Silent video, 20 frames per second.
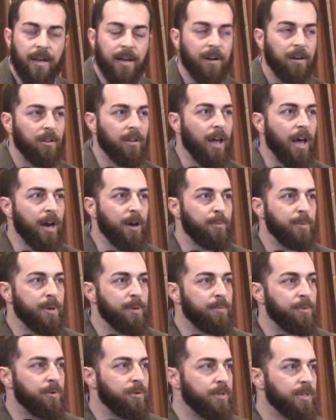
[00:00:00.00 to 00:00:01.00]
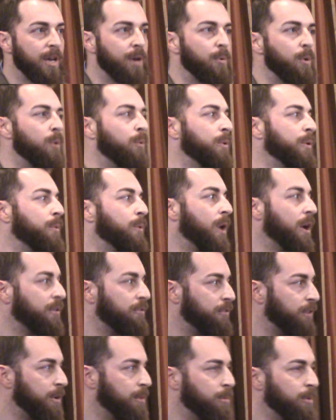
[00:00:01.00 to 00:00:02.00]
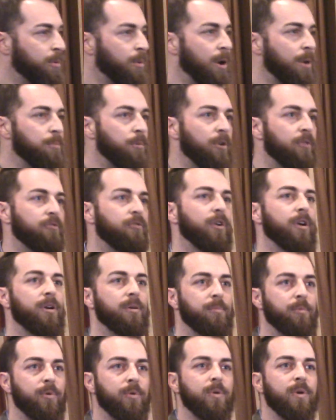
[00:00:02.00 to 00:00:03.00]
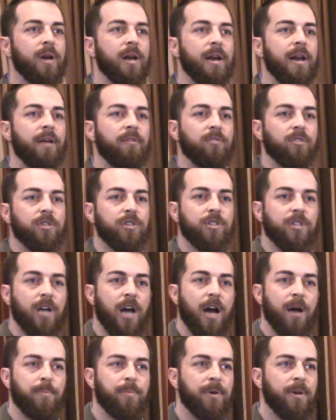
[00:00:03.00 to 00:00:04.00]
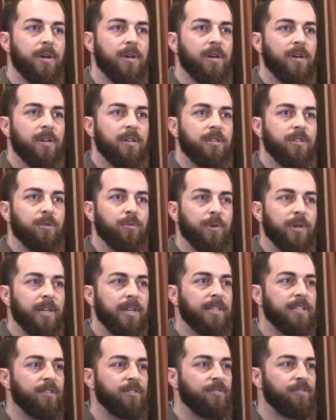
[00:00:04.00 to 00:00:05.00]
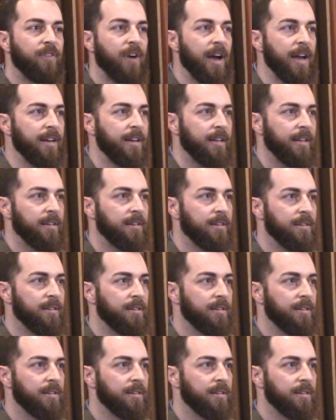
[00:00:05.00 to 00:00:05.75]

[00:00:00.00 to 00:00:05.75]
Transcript: And a lot of people who say, well, we want freedom, we want more freedom, we never stop to really define it.